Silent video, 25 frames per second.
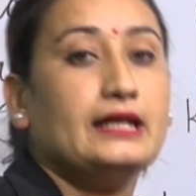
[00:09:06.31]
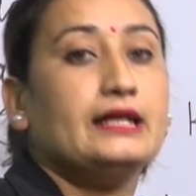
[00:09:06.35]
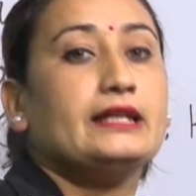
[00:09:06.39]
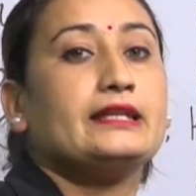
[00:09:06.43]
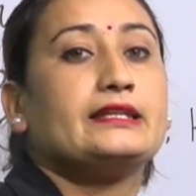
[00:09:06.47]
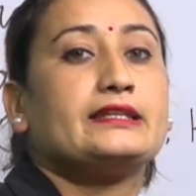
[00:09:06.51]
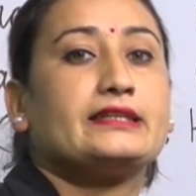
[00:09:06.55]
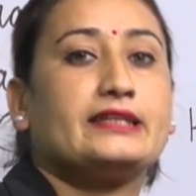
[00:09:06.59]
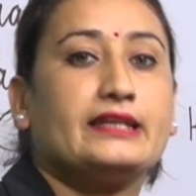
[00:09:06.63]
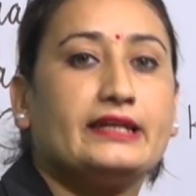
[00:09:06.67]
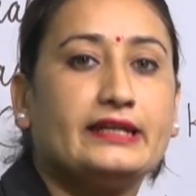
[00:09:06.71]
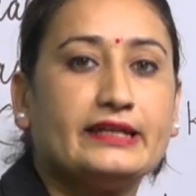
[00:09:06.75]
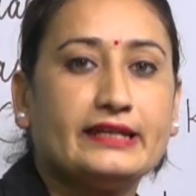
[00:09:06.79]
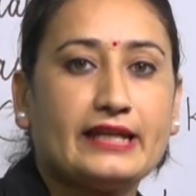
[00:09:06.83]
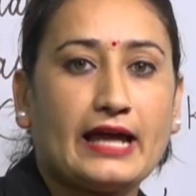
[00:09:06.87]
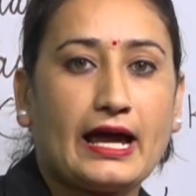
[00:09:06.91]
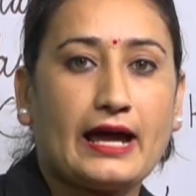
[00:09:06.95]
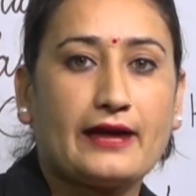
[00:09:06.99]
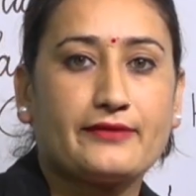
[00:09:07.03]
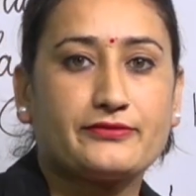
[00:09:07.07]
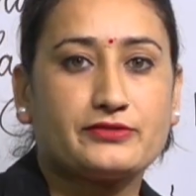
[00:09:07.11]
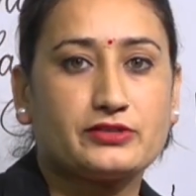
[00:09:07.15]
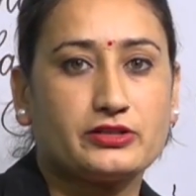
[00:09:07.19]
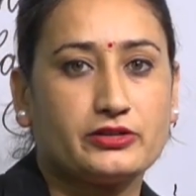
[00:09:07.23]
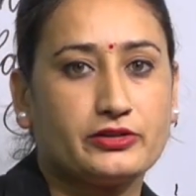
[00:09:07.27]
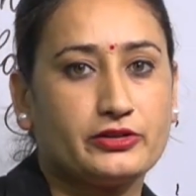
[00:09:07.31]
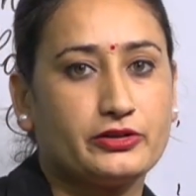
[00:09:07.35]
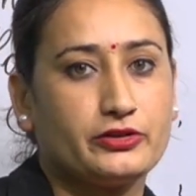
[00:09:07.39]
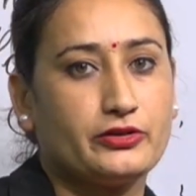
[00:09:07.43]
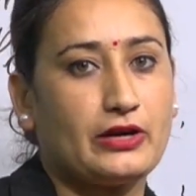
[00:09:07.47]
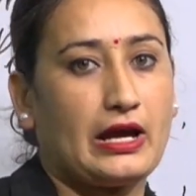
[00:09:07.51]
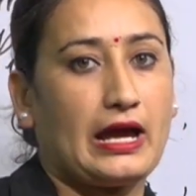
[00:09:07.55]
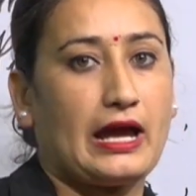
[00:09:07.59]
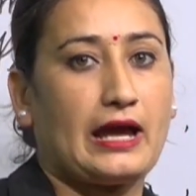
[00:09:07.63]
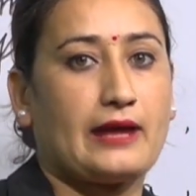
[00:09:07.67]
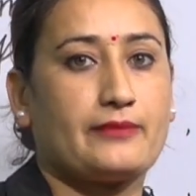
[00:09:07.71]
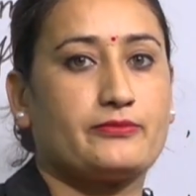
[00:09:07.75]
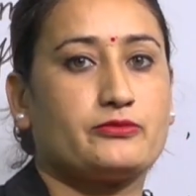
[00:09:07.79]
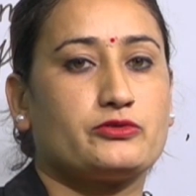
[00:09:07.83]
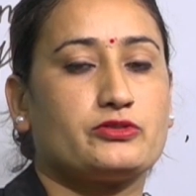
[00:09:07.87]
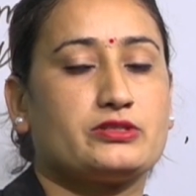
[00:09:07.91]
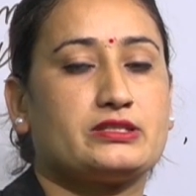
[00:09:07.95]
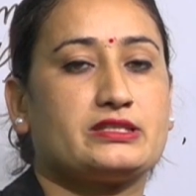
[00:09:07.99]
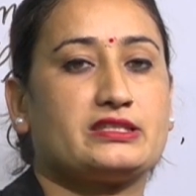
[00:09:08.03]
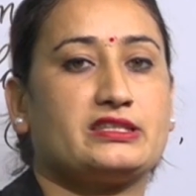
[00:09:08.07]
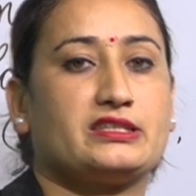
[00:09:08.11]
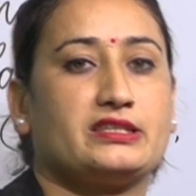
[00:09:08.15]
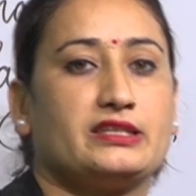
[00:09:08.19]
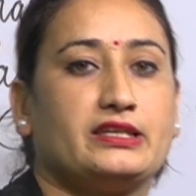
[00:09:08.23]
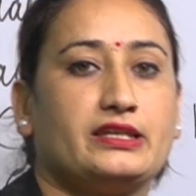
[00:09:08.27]
then after you have to
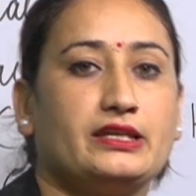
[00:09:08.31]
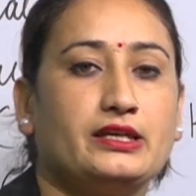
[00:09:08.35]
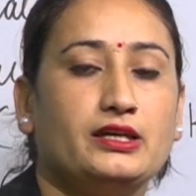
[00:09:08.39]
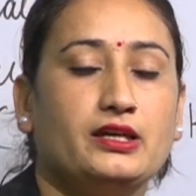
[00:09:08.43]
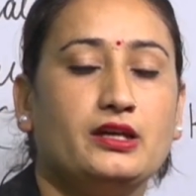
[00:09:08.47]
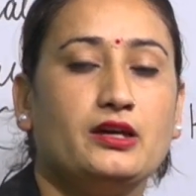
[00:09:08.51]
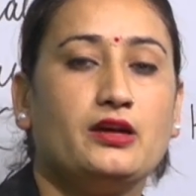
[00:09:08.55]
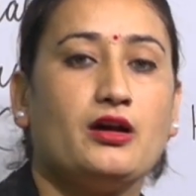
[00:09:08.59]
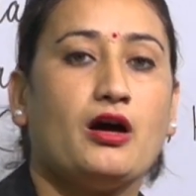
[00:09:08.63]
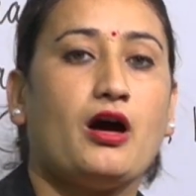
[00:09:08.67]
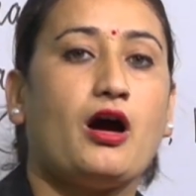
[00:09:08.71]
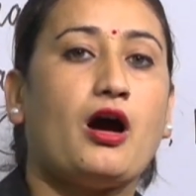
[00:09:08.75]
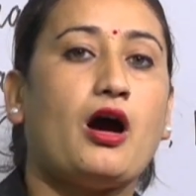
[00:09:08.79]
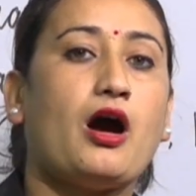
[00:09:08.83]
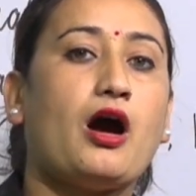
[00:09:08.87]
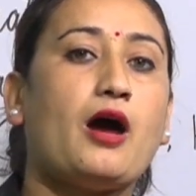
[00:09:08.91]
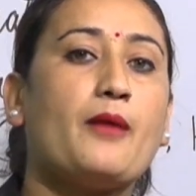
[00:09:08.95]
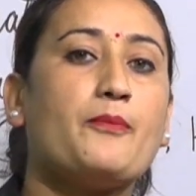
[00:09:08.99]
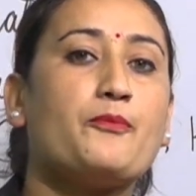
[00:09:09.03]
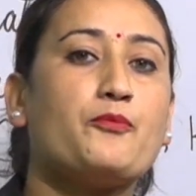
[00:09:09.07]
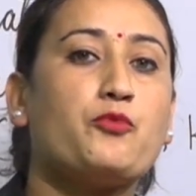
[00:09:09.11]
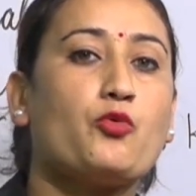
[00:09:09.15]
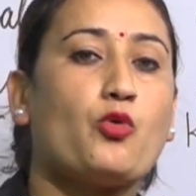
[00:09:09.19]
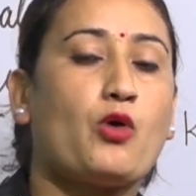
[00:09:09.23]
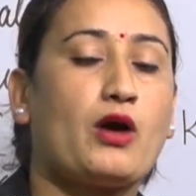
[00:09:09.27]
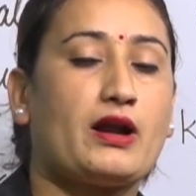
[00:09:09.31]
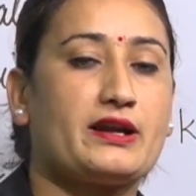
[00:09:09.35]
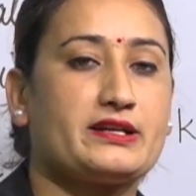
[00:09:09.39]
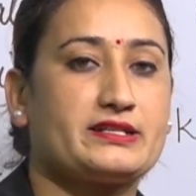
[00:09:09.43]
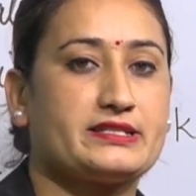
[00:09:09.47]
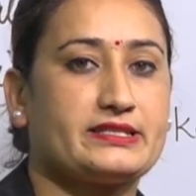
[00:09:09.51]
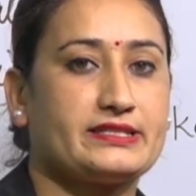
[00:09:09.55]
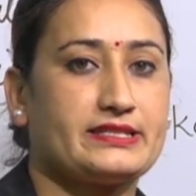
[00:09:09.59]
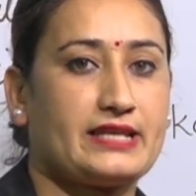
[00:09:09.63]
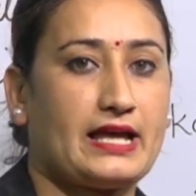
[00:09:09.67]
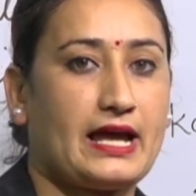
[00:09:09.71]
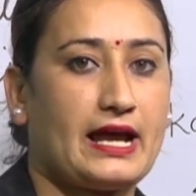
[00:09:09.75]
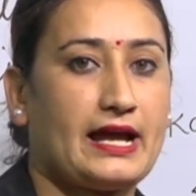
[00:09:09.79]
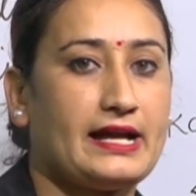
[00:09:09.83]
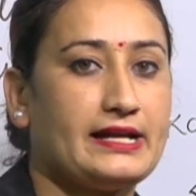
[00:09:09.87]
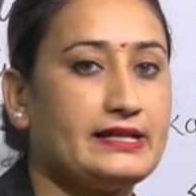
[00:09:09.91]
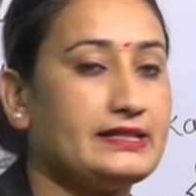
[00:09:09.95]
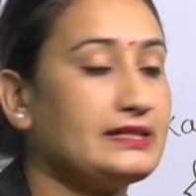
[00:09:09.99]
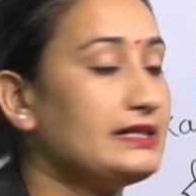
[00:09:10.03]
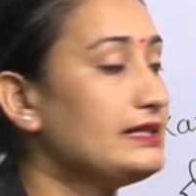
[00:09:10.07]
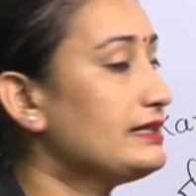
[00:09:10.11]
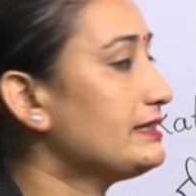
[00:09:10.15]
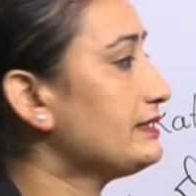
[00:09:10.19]
see upward side,